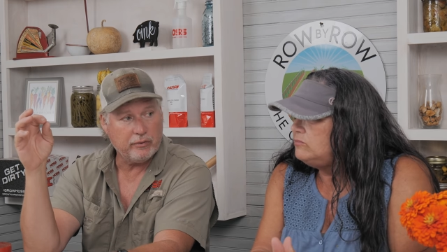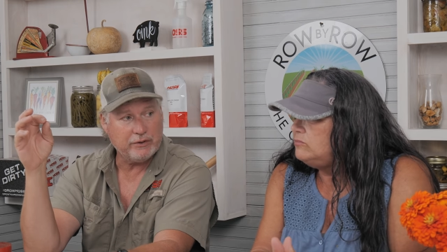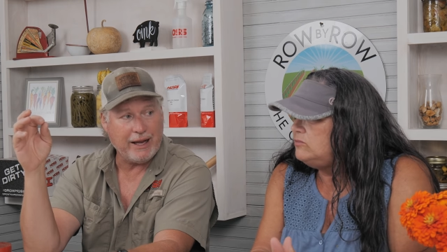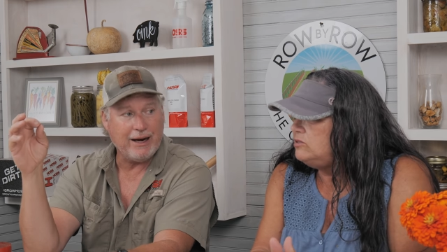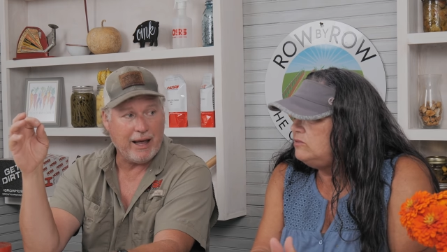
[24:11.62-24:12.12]

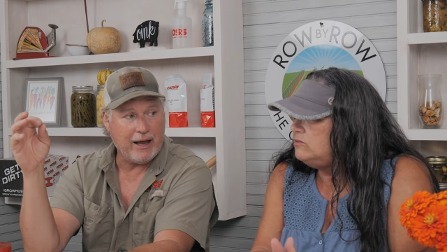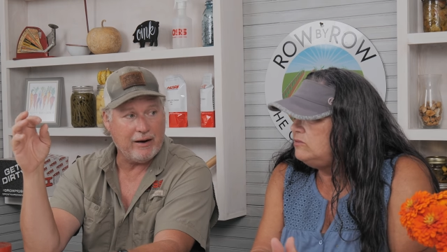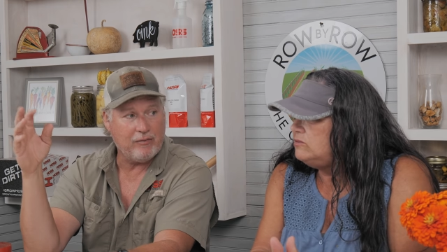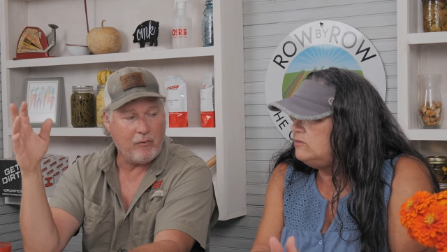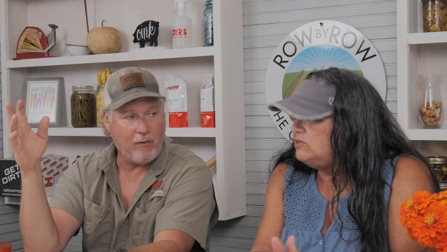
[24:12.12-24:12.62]
Speaker 1: daylight.
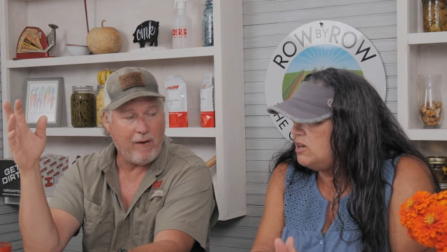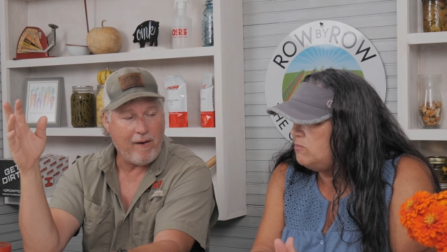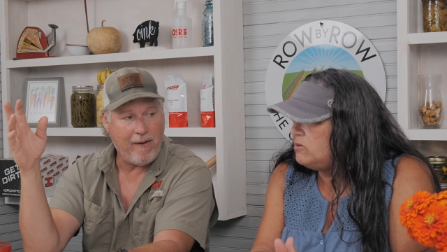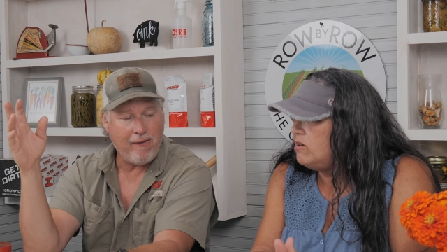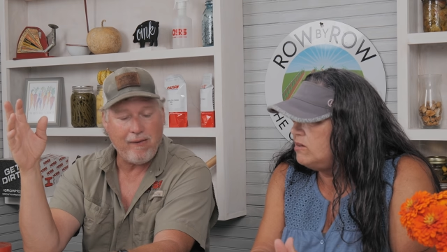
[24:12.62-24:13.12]

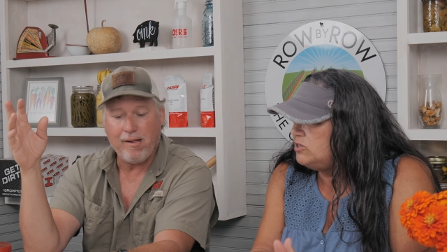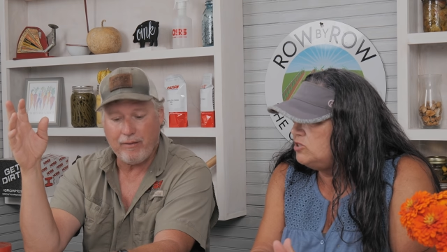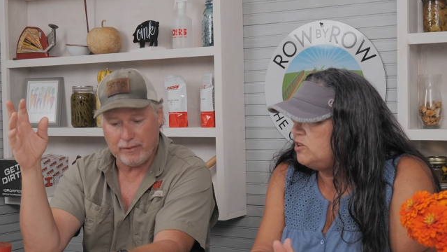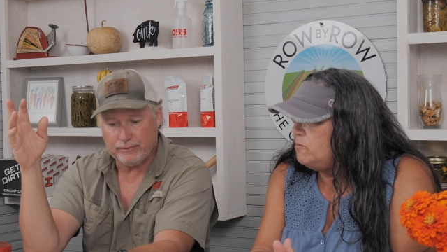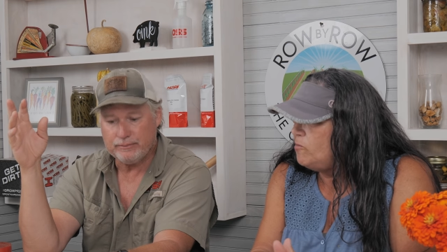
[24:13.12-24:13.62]
7 o'clock
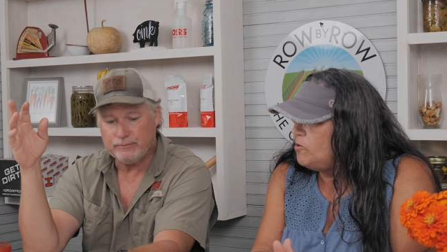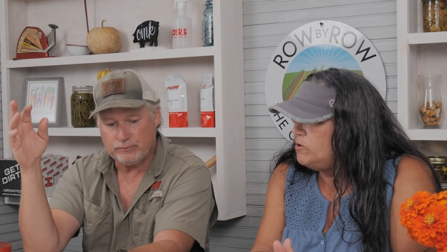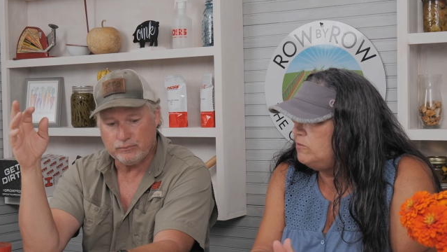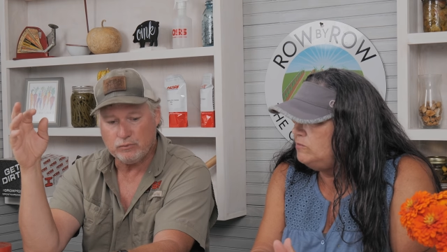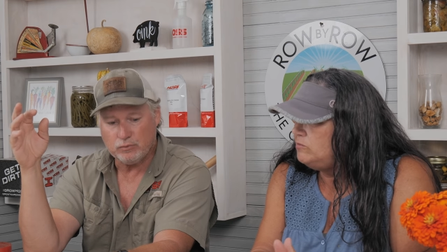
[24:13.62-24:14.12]
yesterday
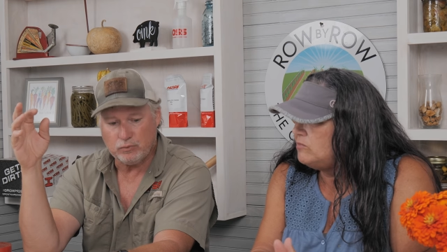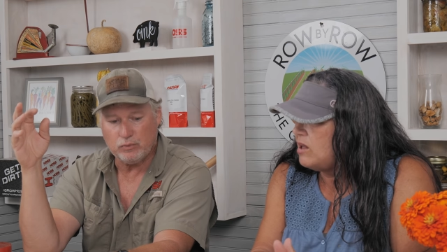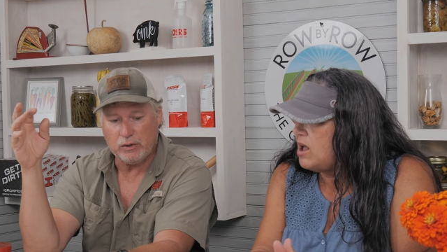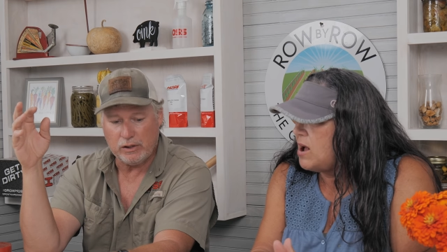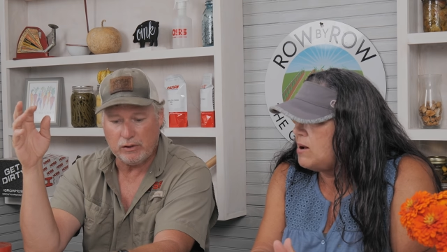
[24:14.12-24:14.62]
morning.
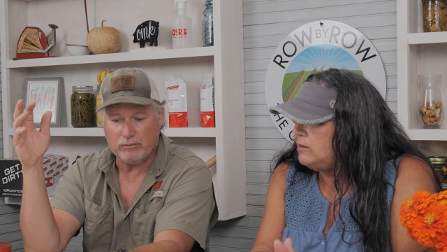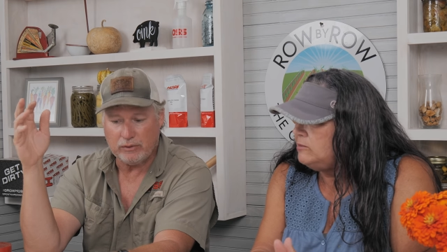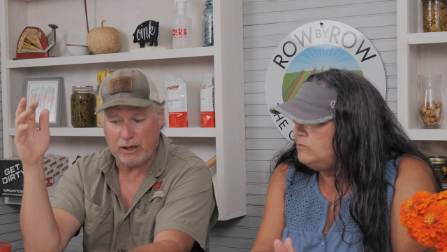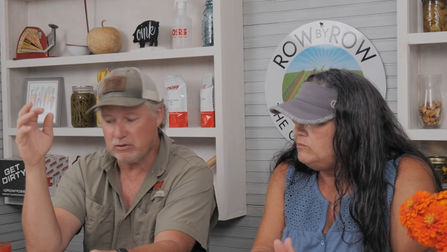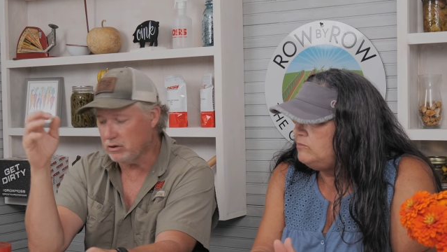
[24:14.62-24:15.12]
Speaker 2: Well,
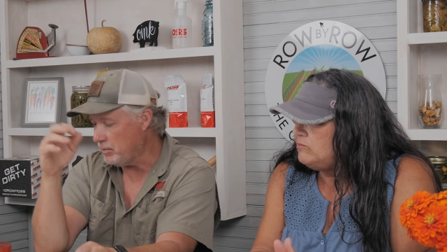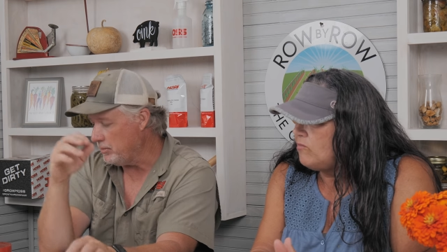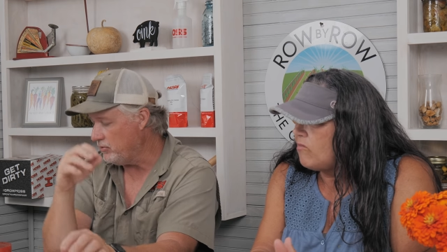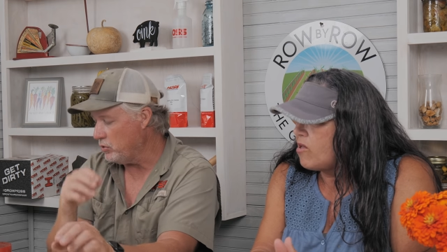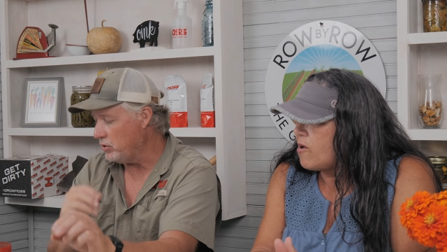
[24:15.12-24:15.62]
I was a little
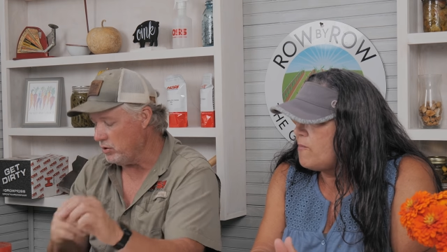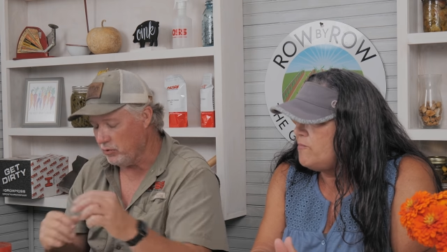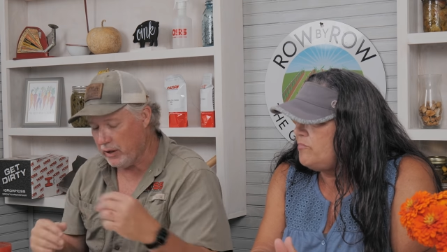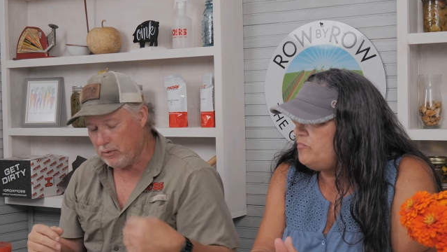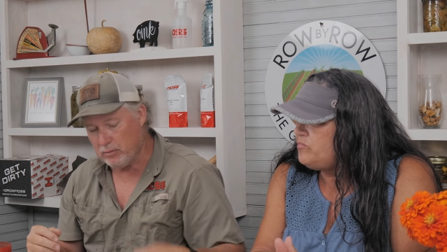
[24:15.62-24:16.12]
bit before you
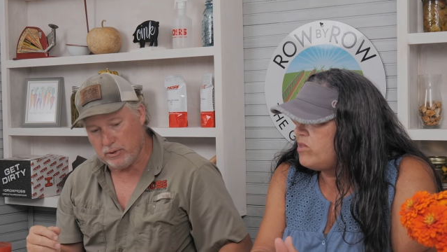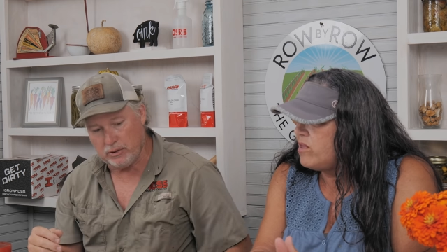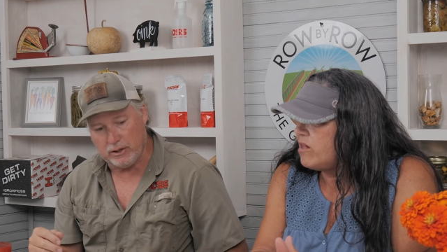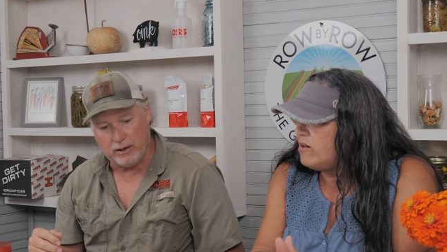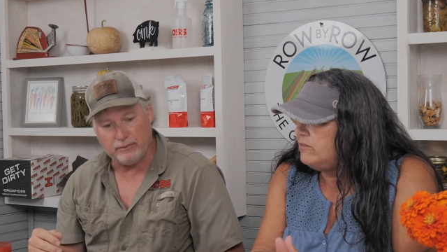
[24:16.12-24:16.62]
on that one,
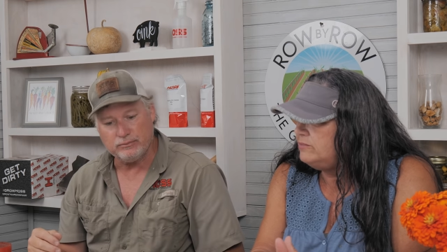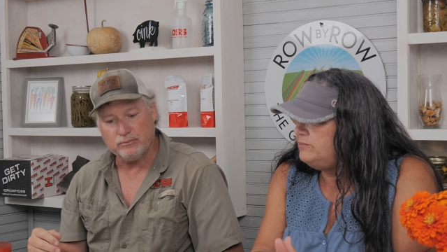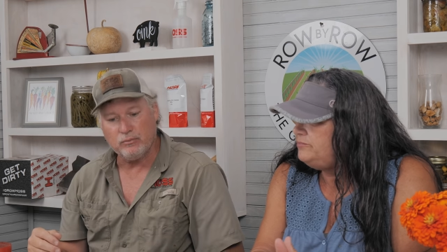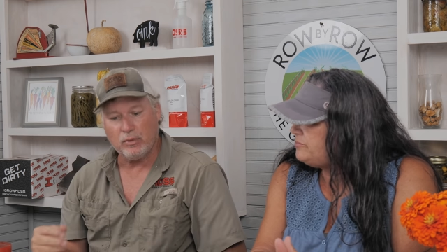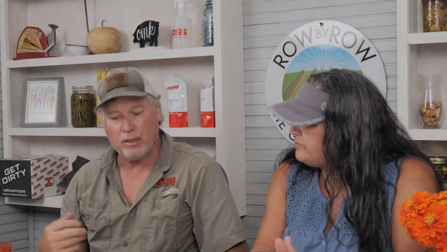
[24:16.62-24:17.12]
but yeah.
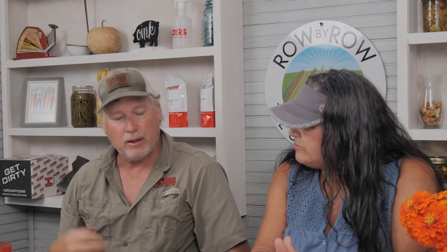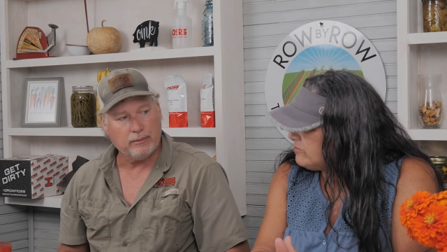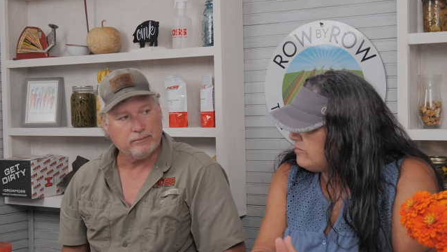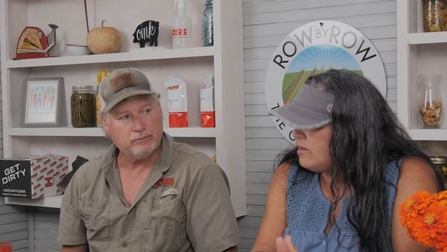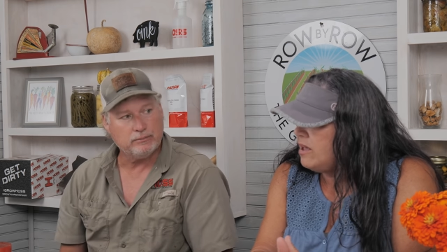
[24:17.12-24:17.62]

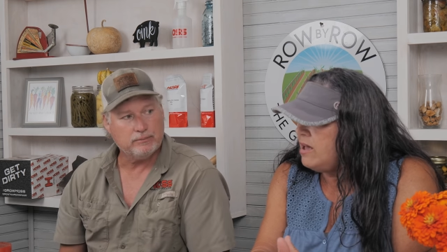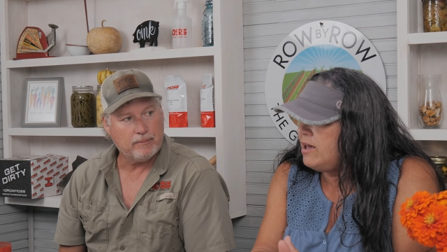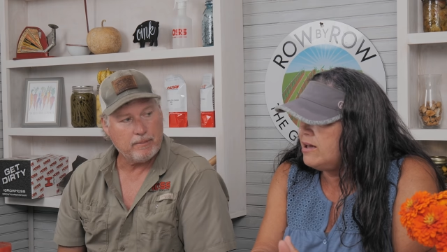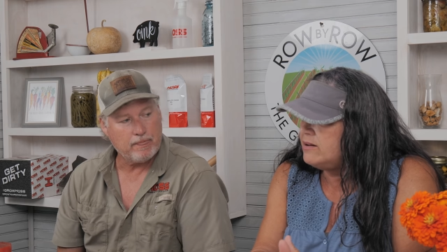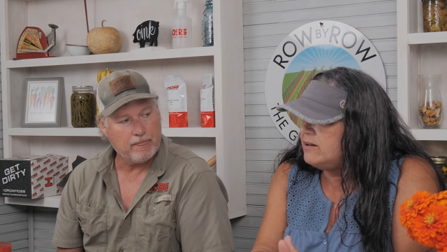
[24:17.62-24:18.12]

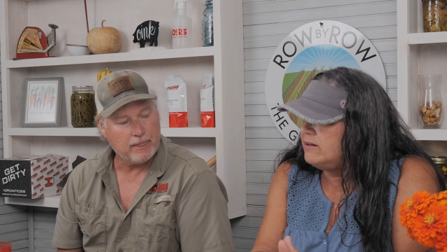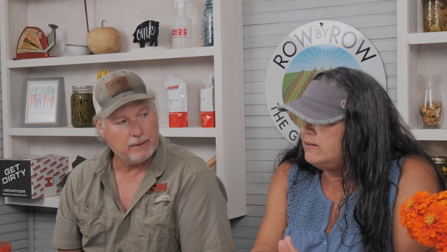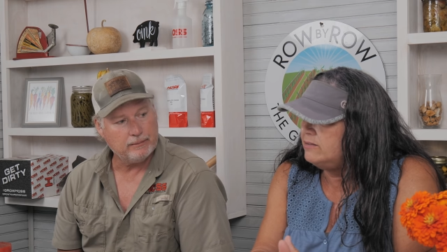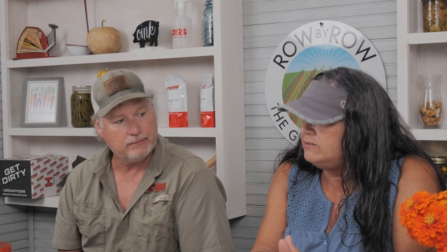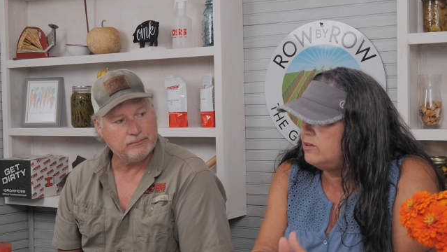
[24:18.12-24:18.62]
Speaker 1: And
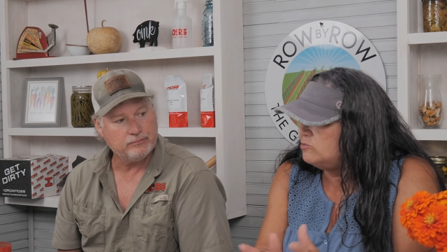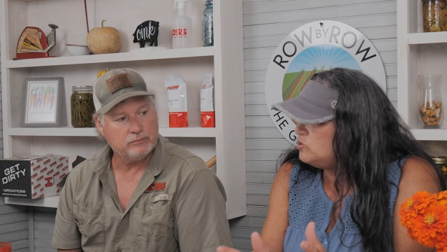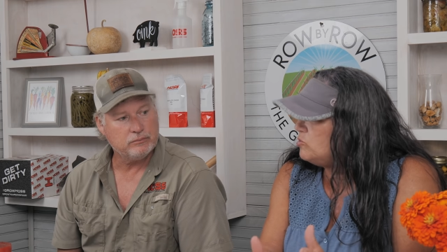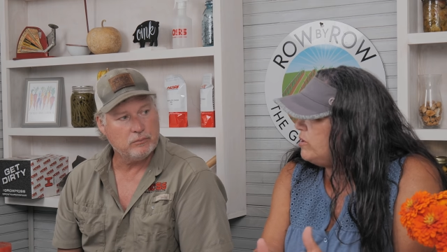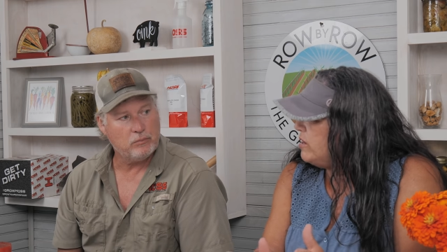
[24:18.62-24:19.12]
there was
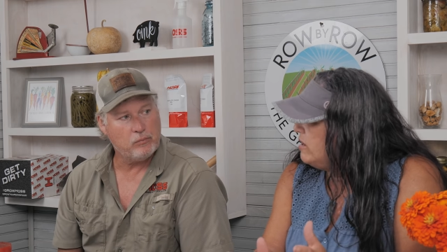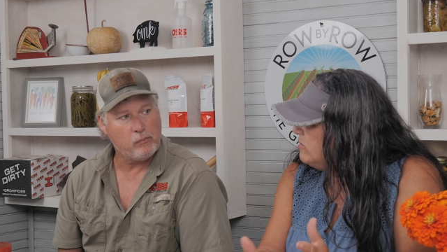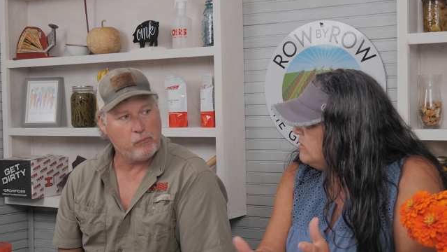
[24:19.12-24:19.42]
3 of